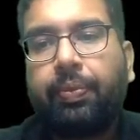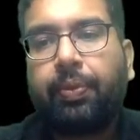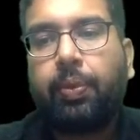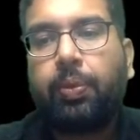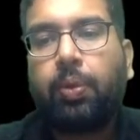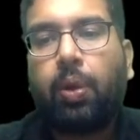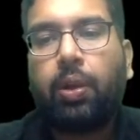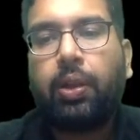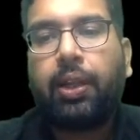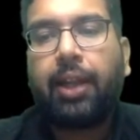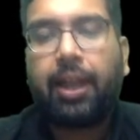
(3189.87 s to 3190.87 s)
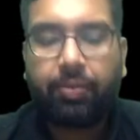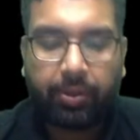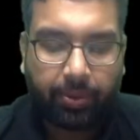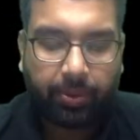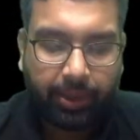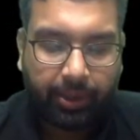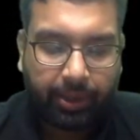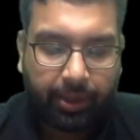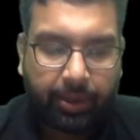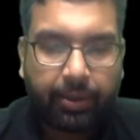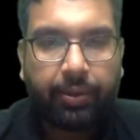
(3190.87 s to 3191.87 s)
To all the live students,
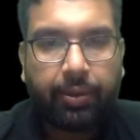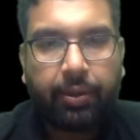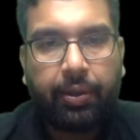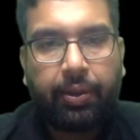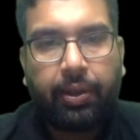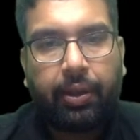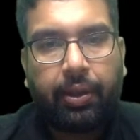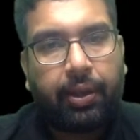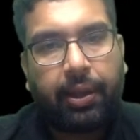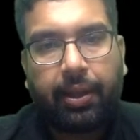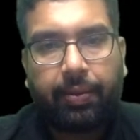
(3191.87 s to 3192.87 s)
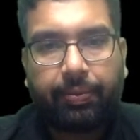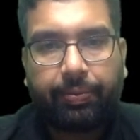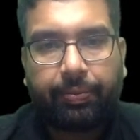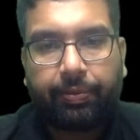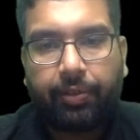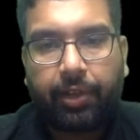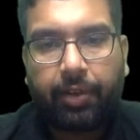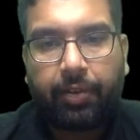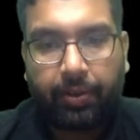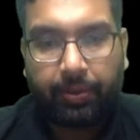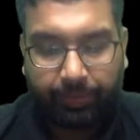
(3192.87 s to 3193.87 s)
clear. Wonderful.